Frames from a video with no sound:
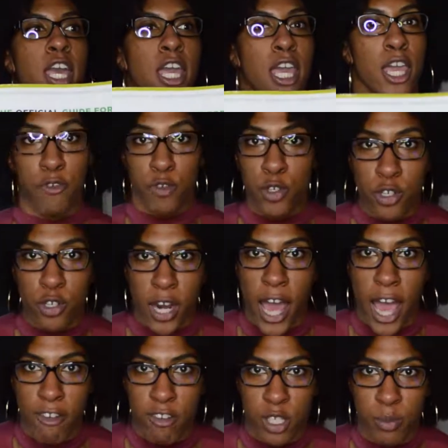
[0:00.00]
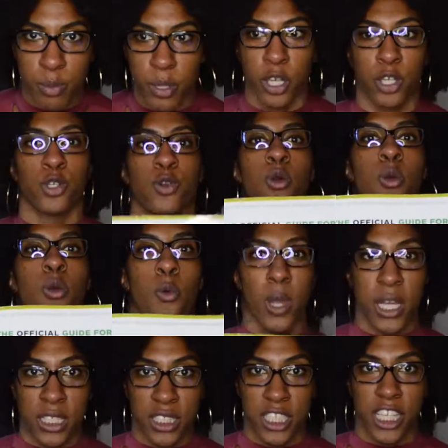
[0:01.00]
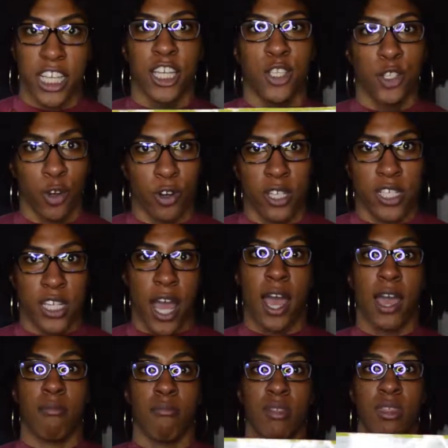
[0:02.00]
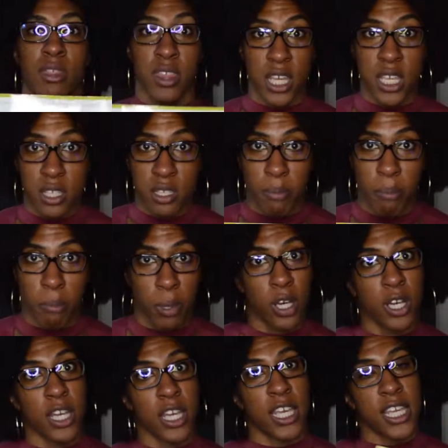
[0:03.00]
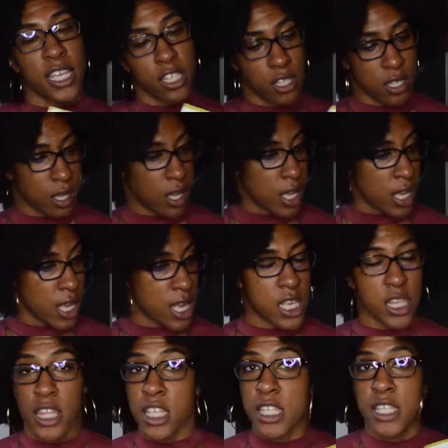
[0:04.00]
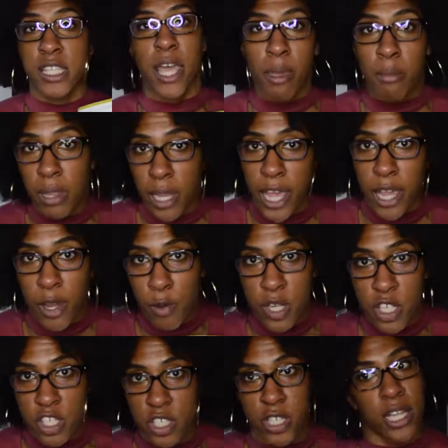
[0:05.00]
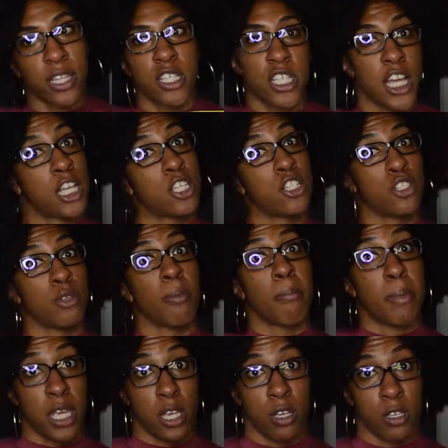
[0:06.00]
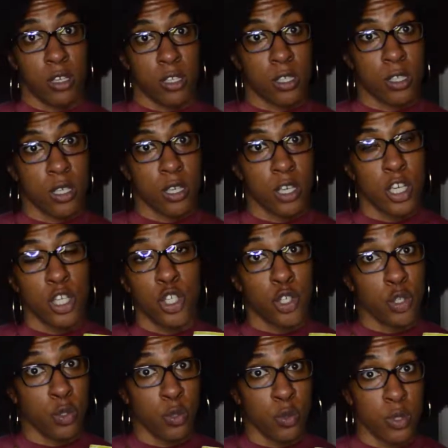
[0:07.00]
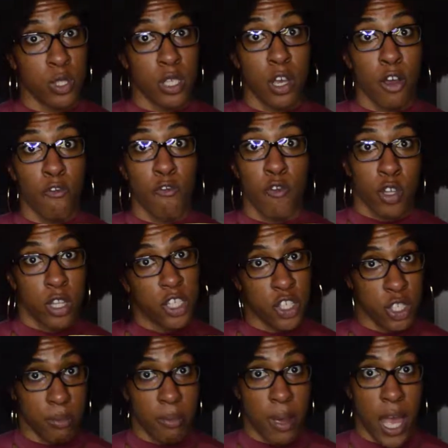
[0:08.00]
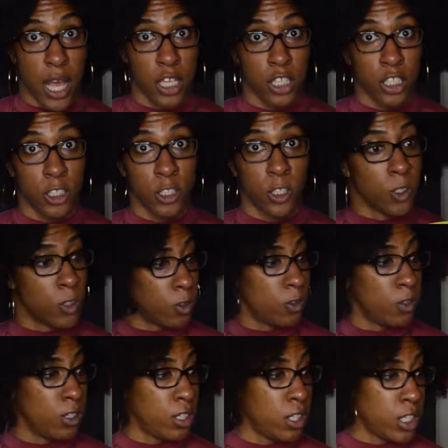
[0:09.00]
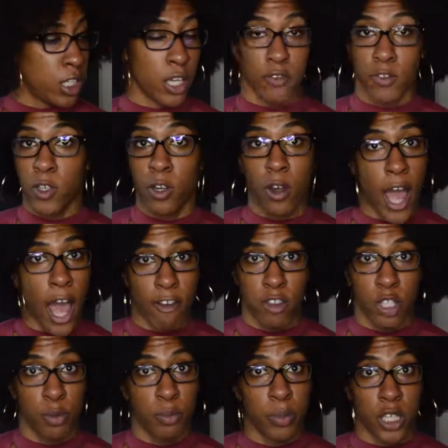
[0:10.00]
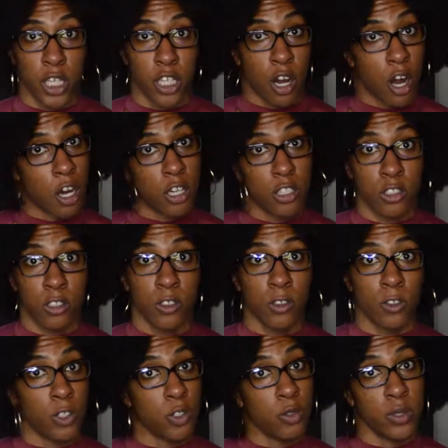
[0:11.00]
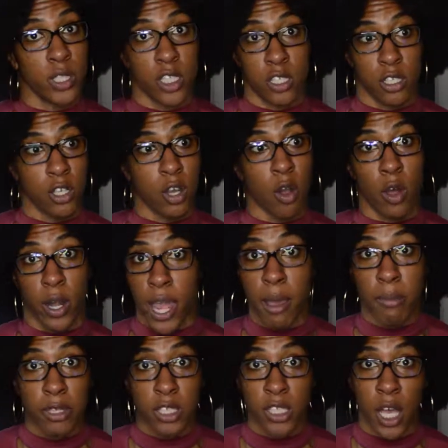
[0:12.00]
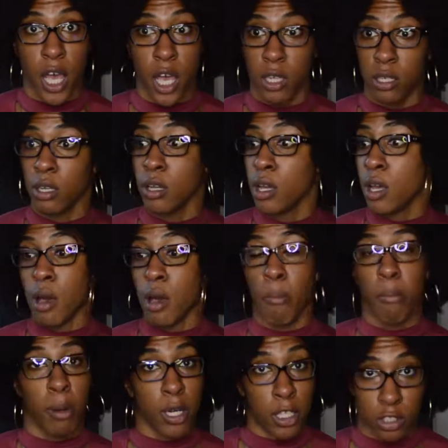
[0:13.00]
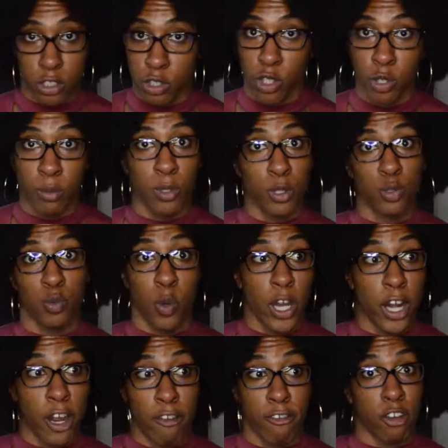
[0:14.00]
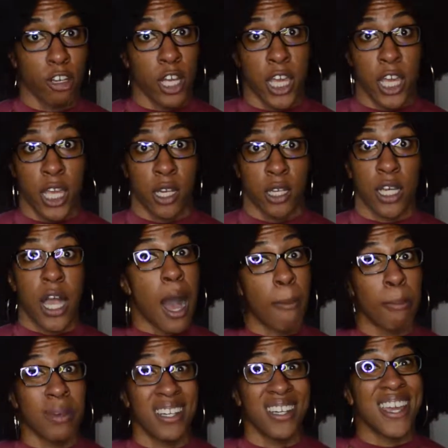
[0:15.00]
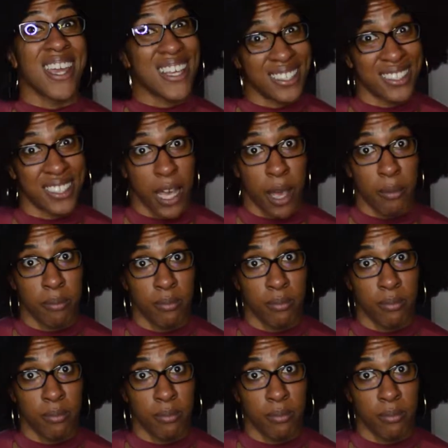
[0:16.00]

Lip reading: If you do not have this book, you're wasting your time. This book is the same language that the test makers use for the Gmat. So if you don't have this book in your arsenal, you need to go on Amazon, Barnes & Nobles, whatever, and cop it ASAP.